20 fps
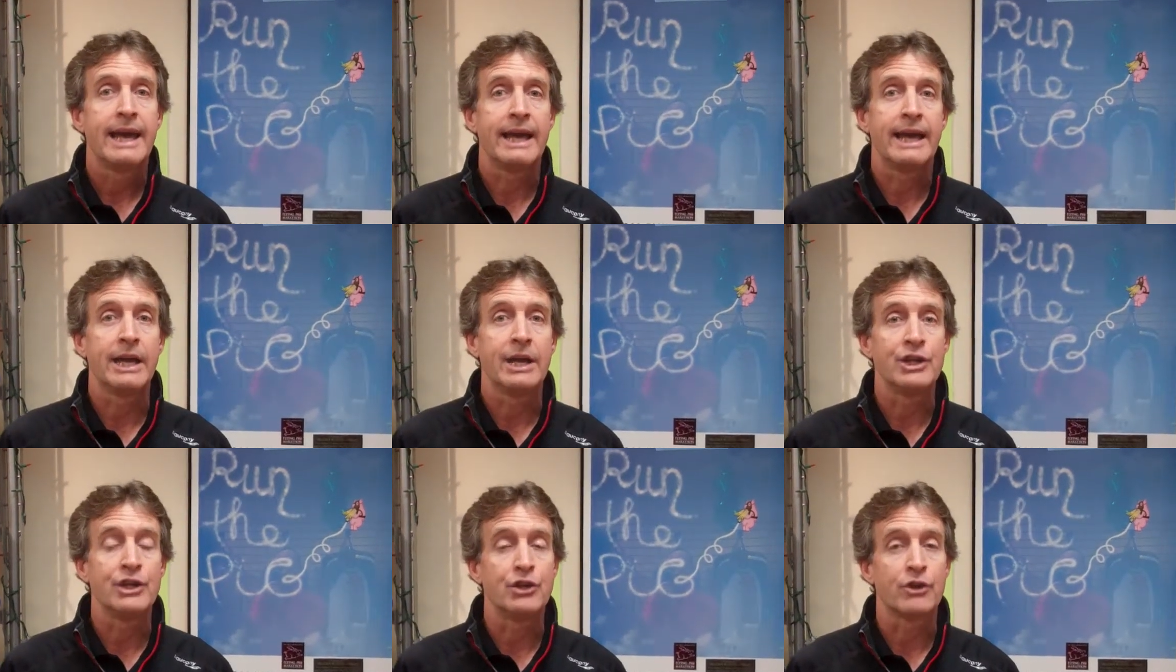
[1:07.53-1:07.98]

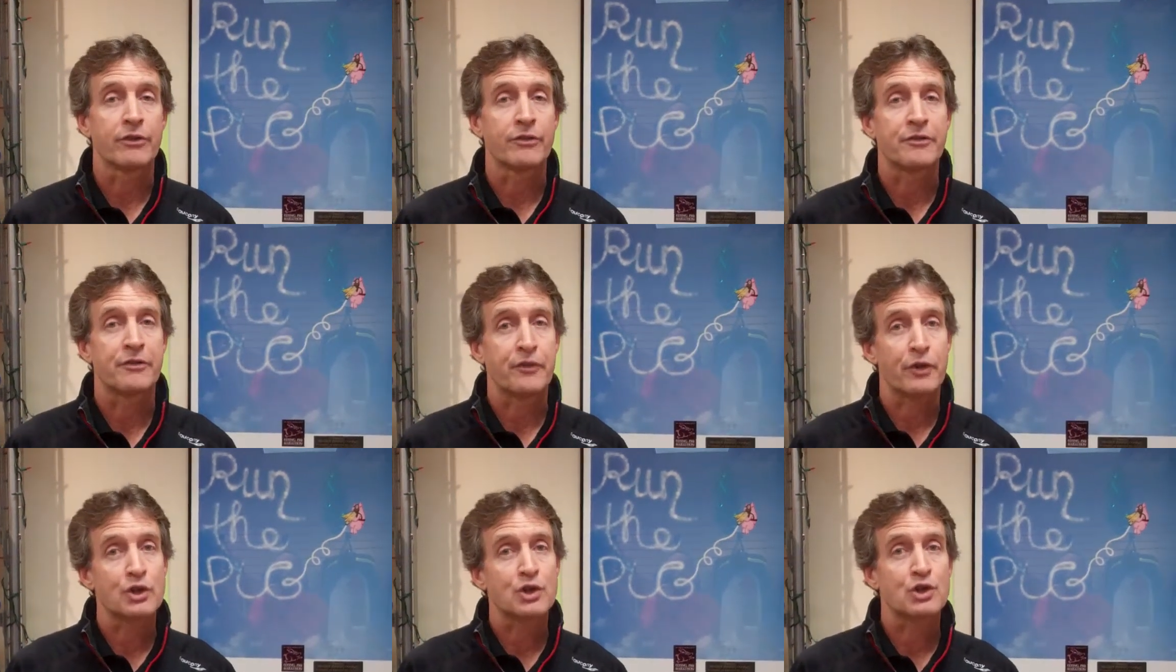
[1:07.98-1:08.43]
And your
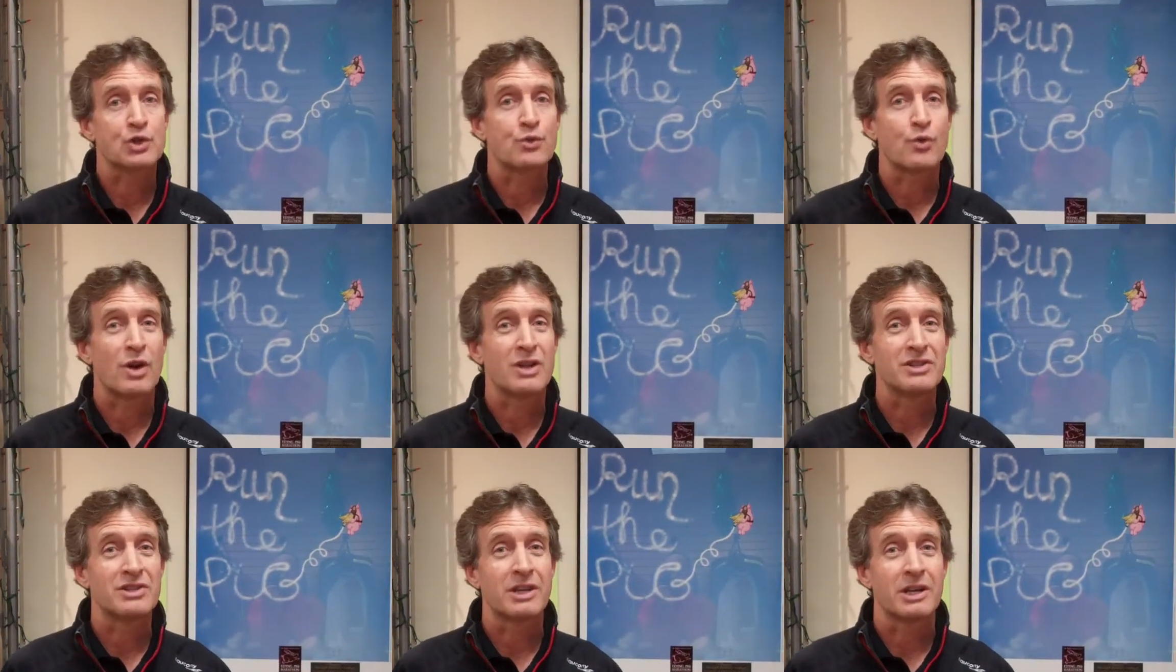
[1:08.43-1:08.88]
first
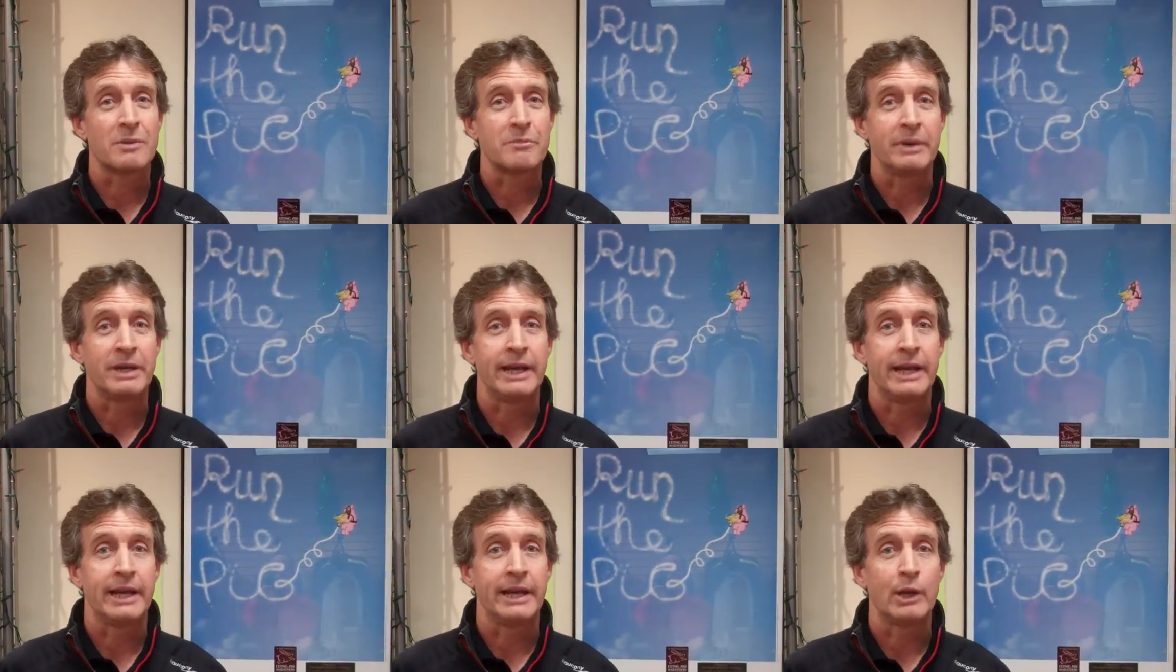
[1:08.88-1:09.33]
run's going to
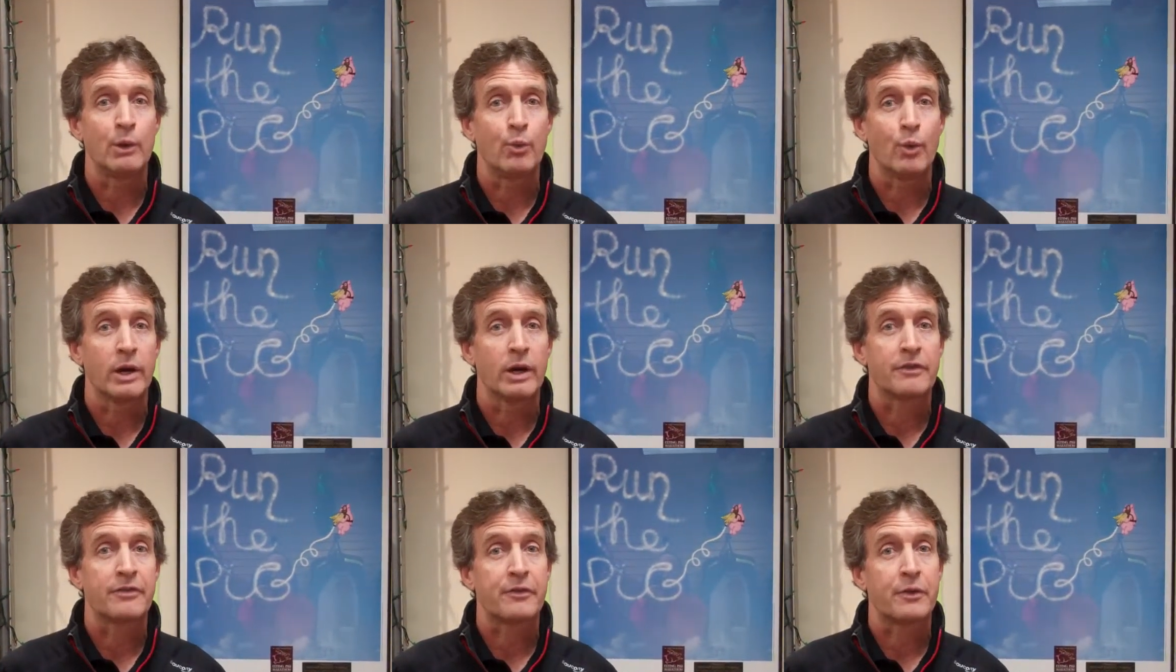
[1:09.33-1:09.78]
be
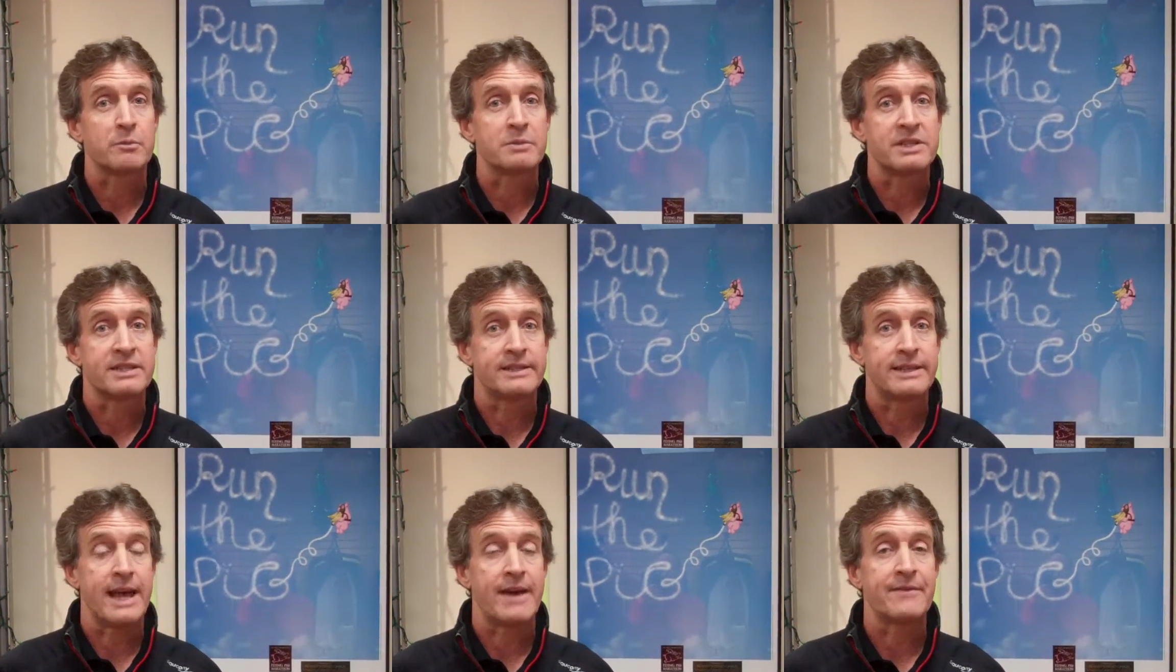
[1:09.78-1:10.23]
anywhere from
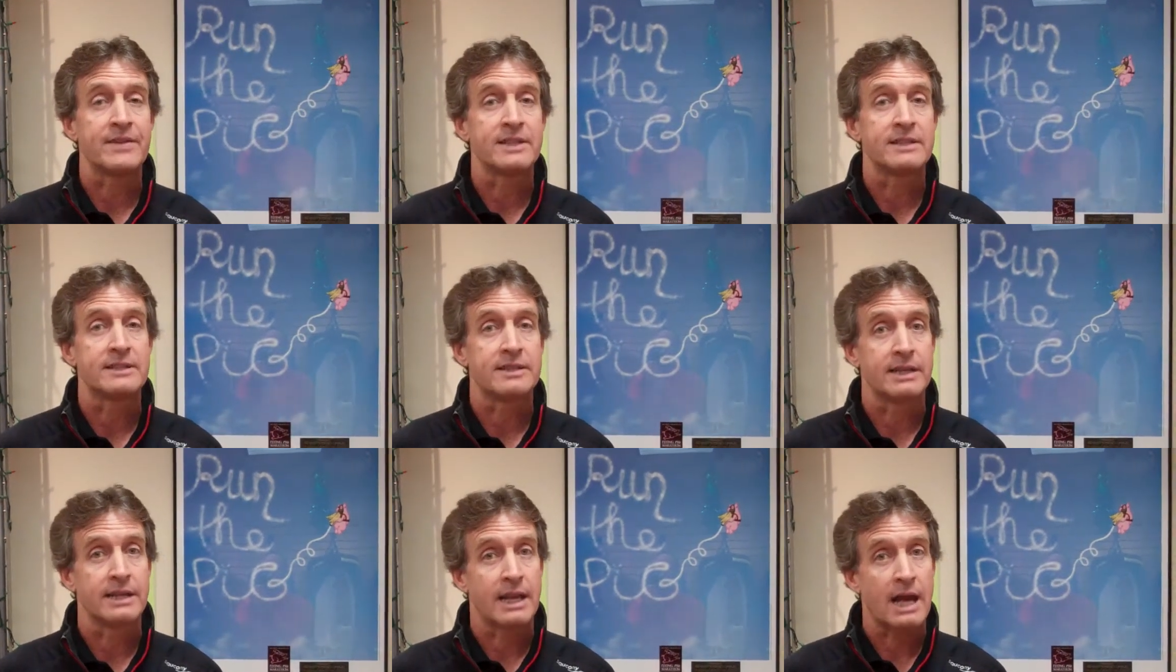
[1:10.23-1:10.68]
7
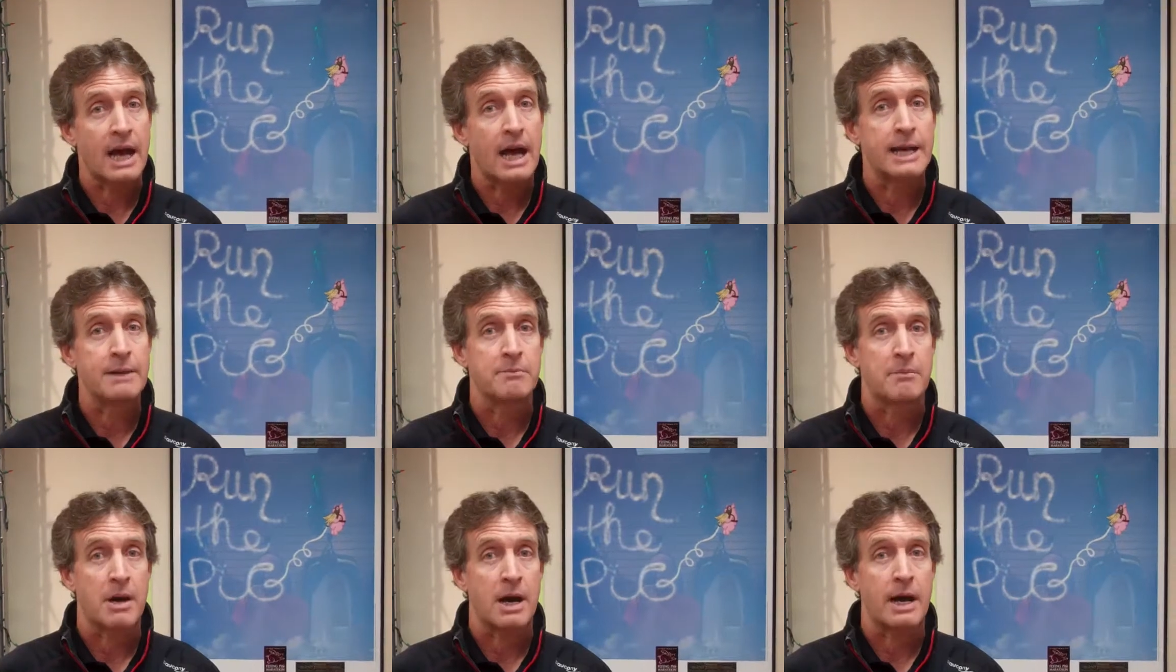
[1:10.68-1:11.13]
to
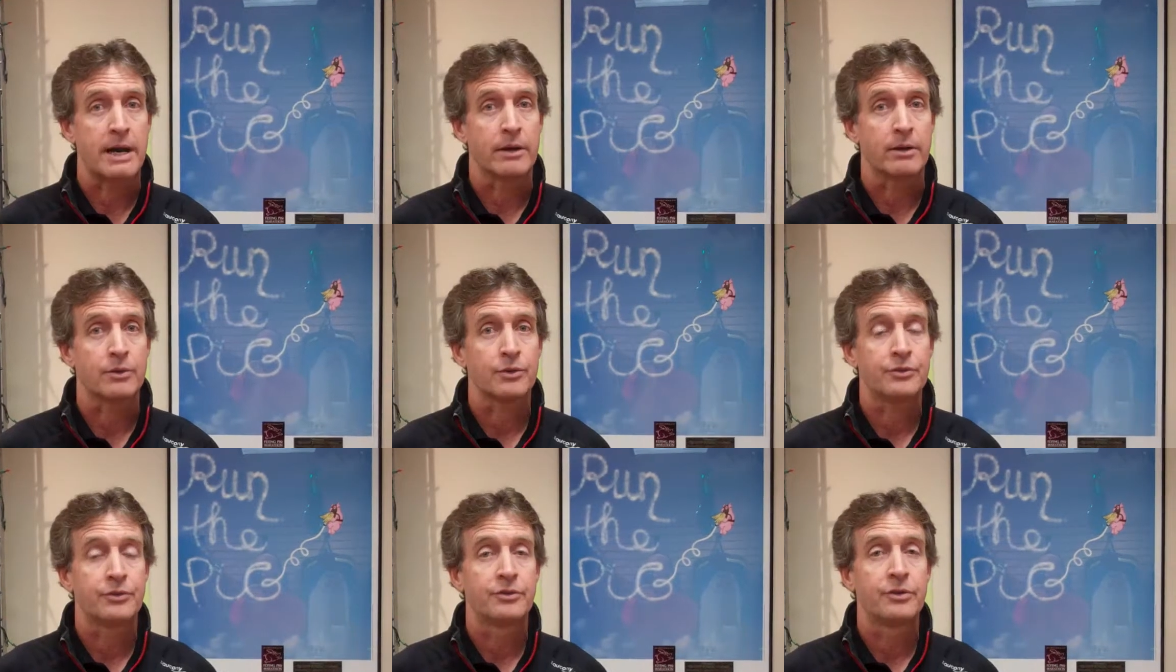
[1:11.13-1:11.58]
9
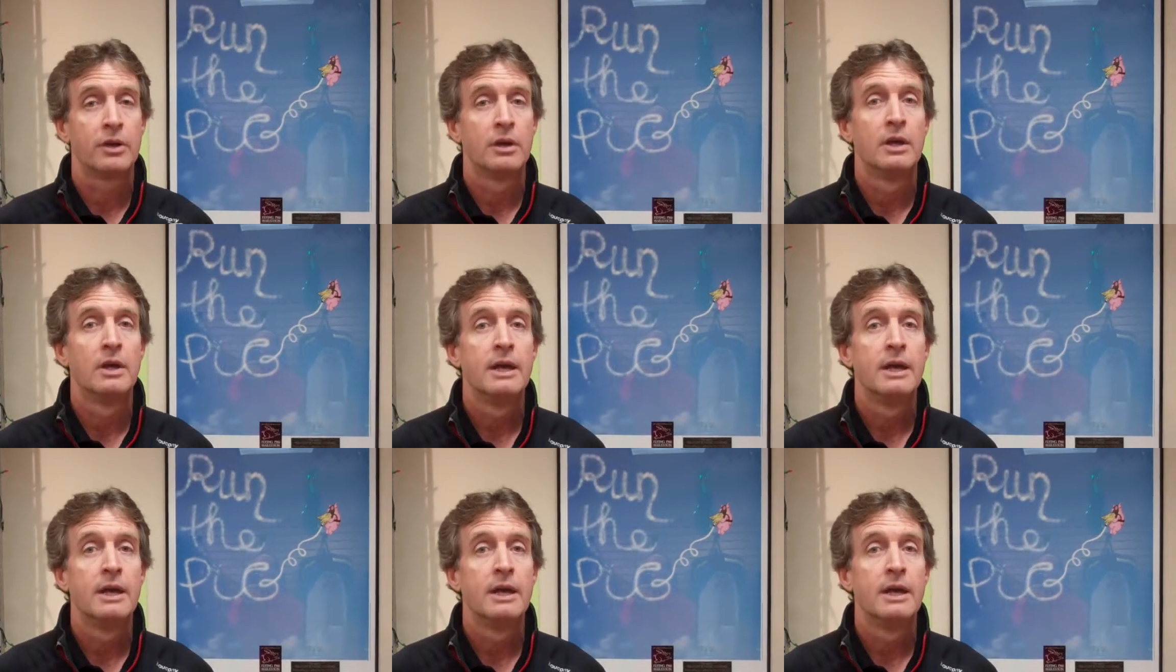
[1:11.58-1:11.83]
miles.